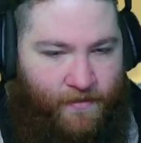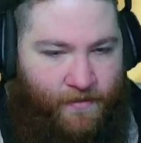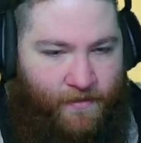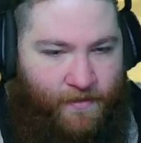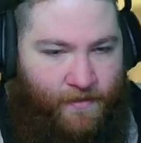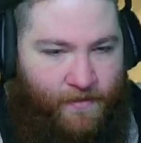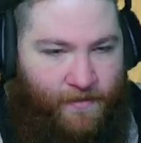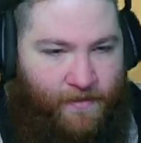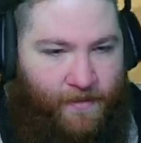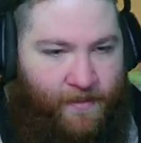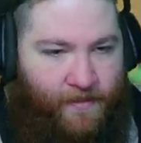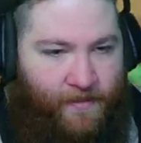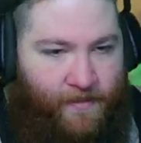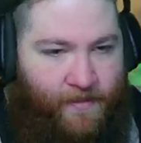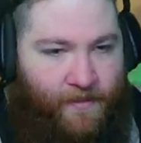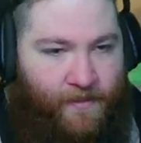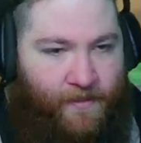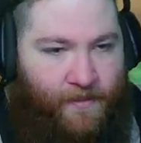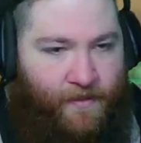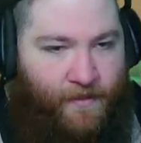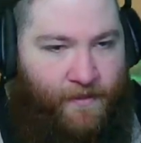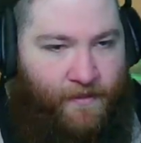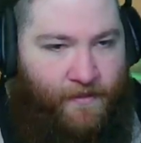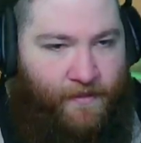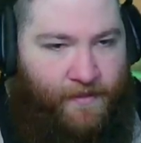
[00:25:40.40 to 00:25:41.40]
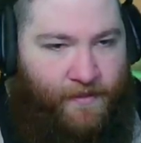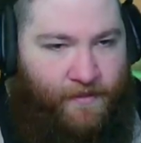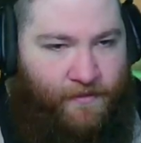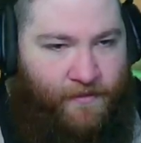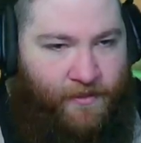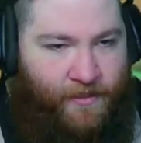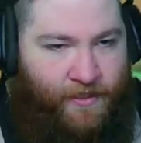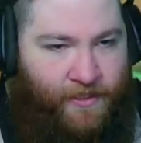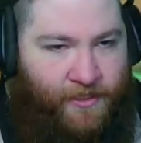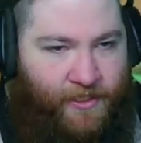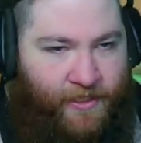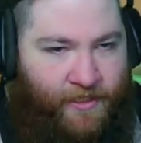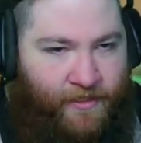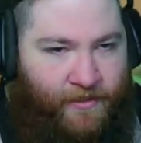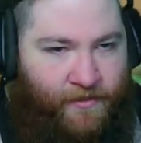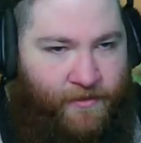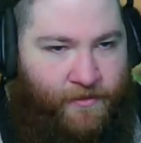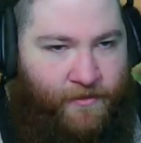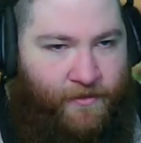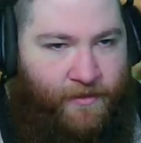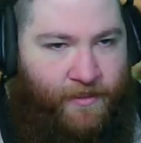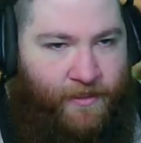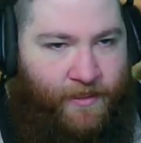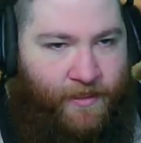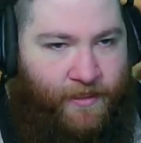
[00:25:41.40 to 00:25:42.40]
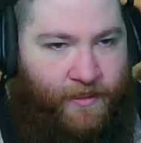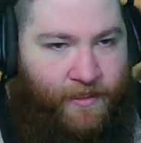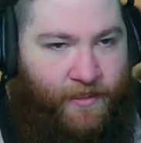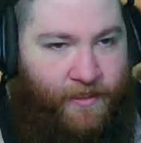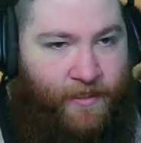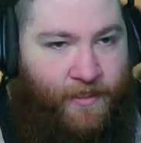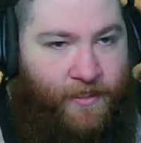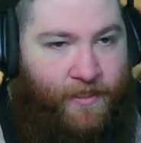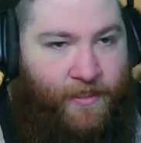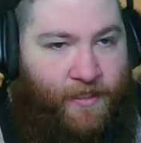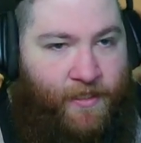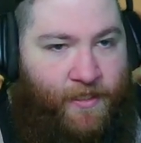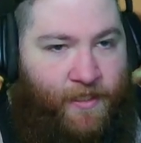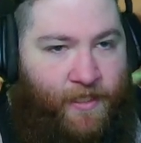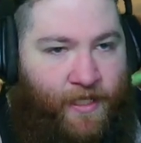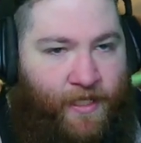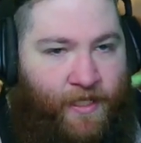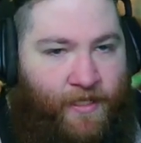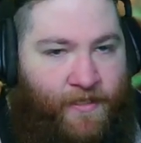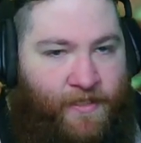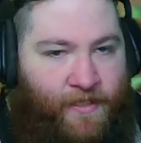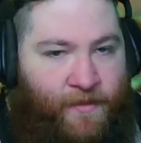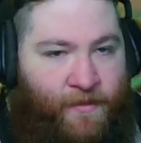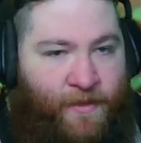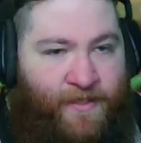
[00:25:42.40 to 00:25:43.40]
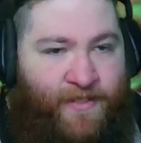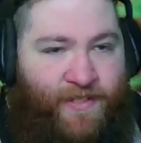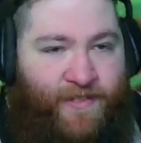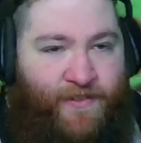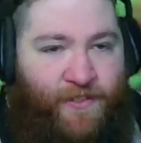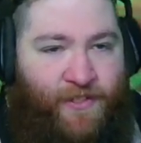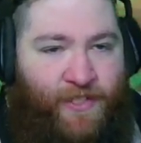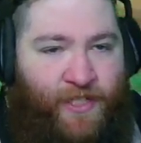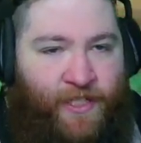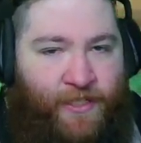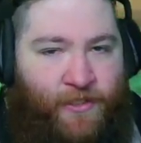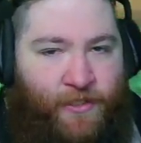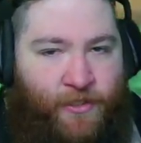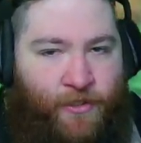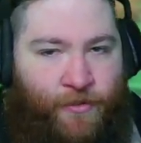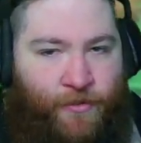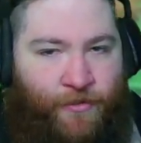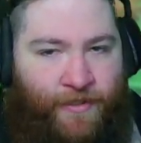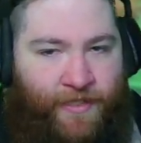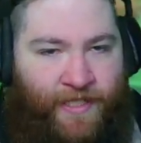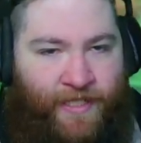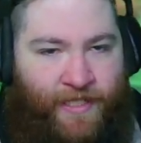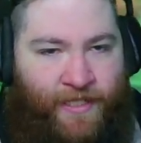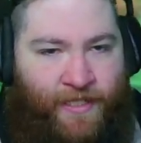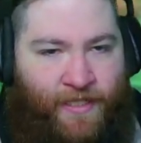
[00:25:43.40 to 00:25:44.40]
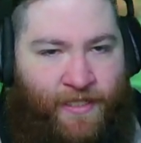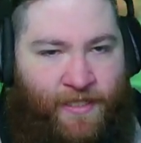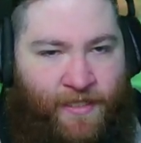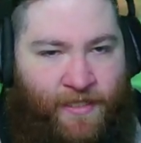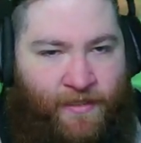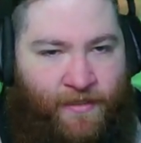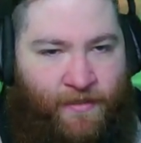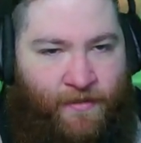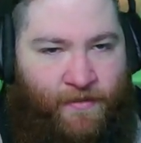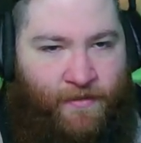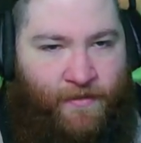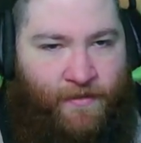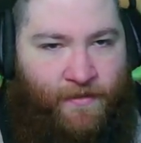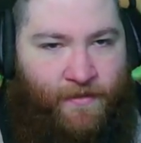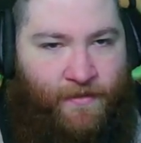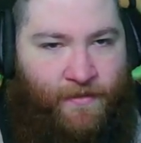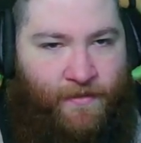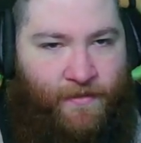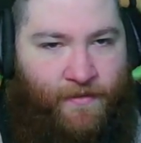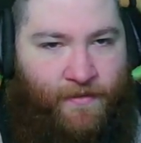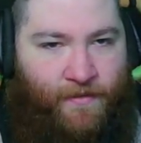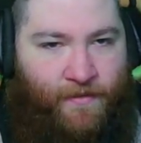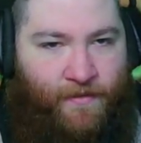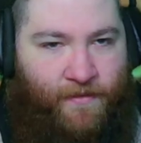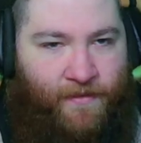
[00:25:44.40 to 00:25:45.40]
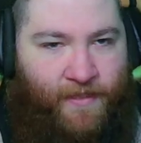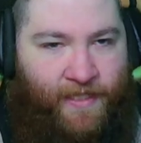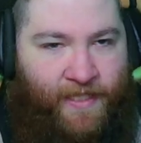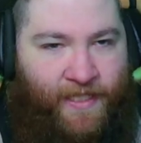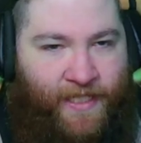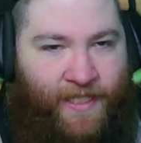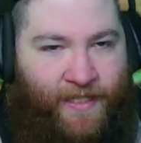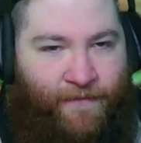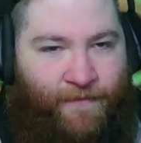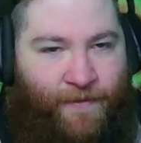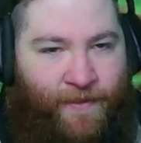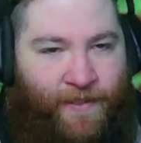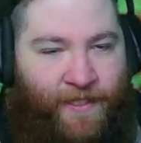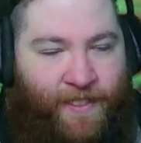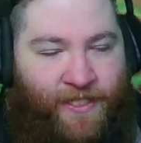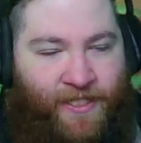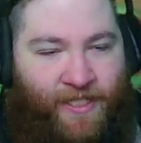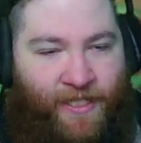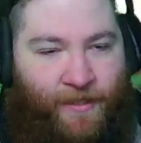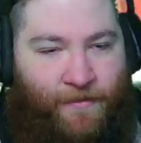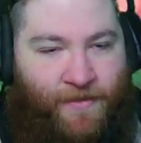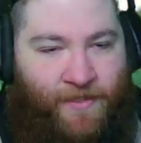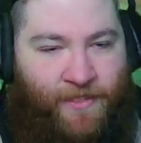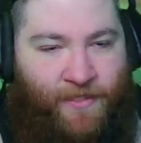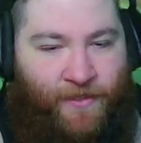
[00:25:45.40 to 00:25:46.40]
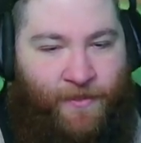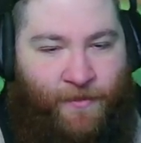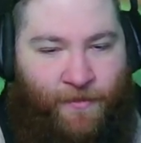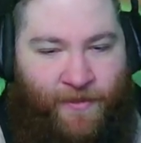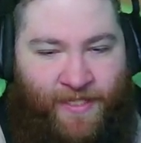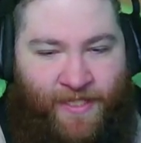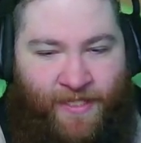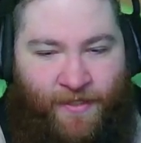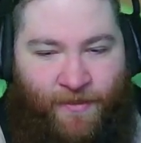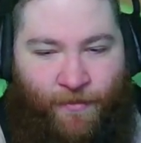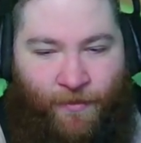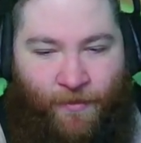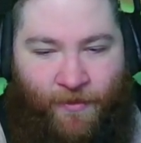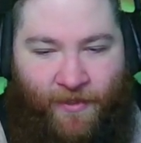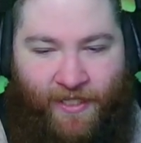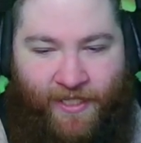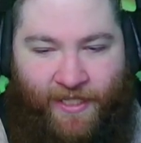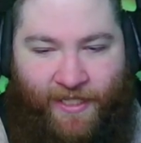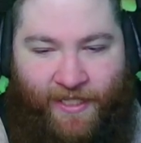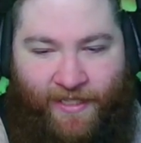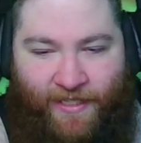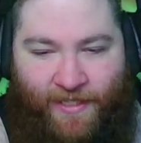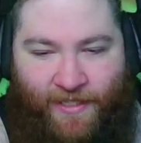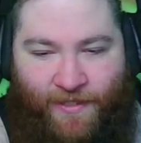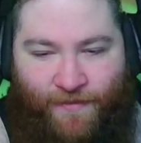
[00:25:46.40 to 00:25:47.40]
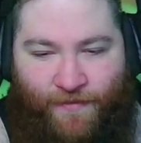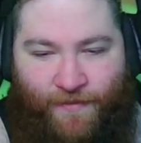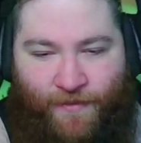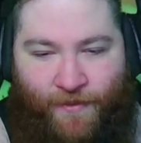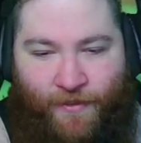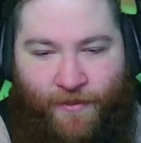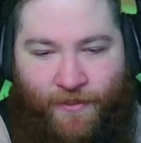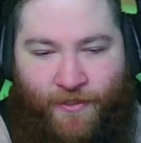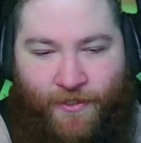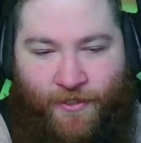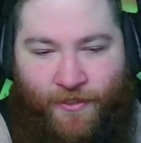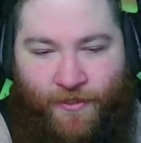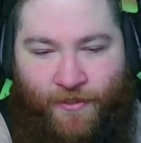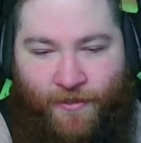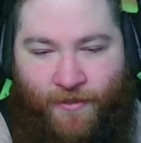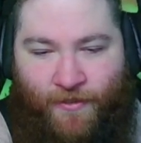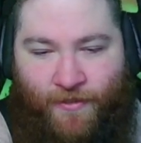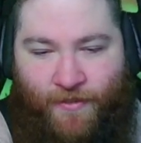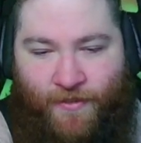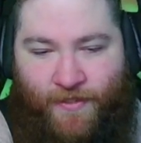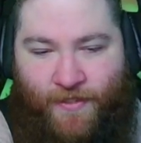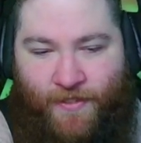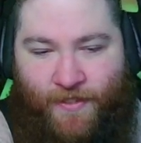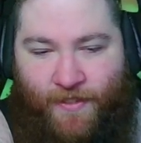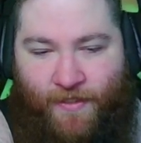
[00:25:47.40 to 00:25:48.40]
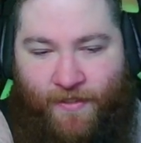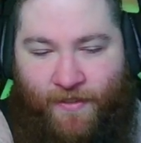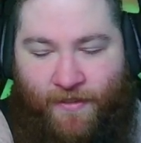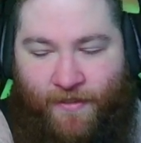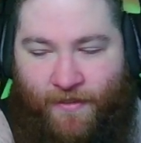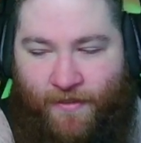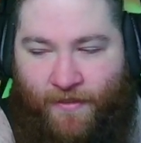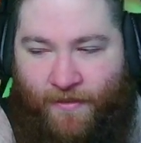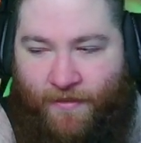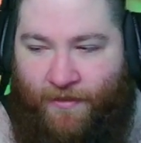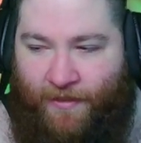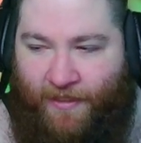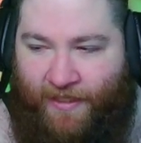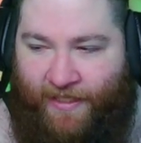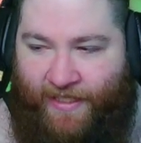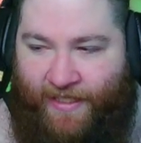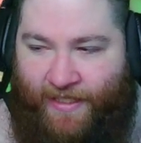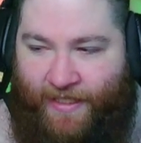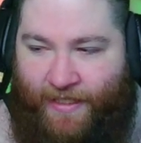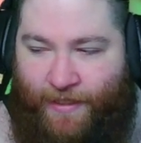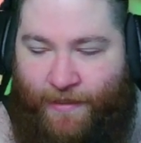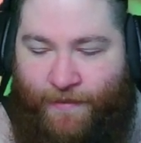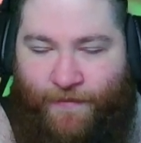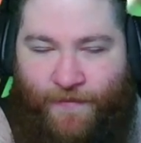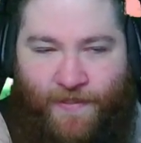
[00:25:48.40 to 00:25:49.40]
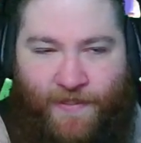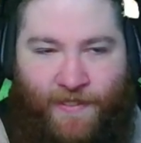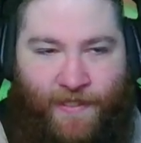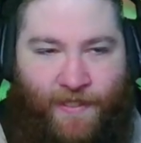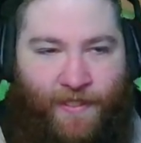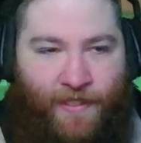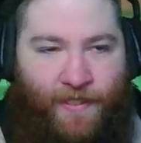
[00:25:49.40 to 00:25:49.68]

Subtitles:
Okay. So I was trying to shake the tree. Sometimes if you shake trees, they did a funny job. So the reason why these furnitures are leaves,